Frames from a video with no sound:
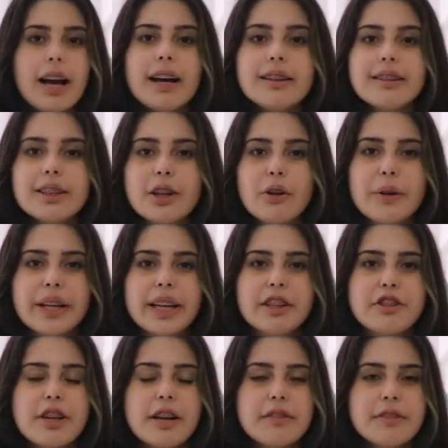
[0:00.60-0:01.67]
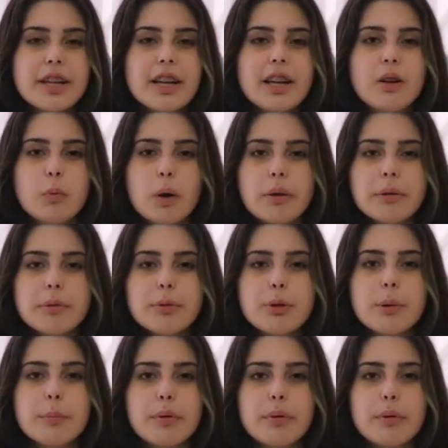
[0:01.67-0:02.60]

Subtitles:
How's it going, HF? And welcome to a